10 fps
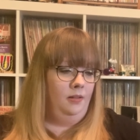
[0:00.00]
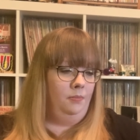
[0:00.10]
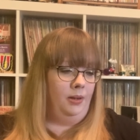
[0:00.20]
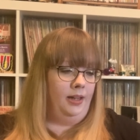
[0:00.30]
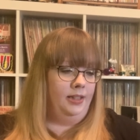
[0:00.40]

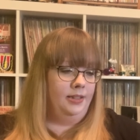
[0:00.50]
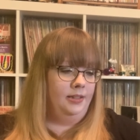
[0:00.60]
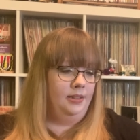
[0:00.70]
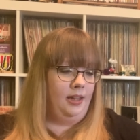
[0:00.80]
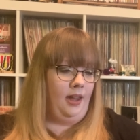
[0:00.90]

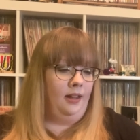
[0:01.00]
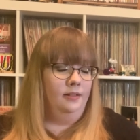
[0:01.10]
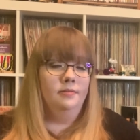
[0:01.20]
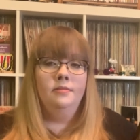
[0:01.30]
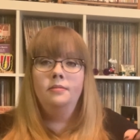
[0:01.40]
But yeah,
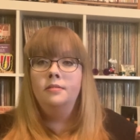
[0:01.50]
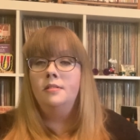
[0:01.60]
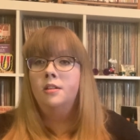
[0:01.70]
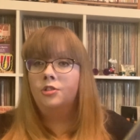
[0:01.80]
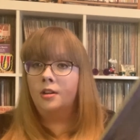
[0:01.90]

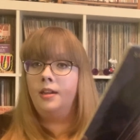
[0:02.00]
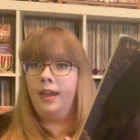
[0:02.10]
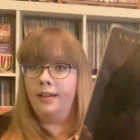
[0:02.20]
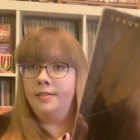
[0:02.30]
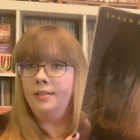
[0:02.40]
a Shaun
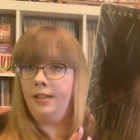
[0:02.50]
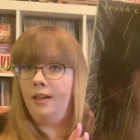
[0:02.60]
Cassidy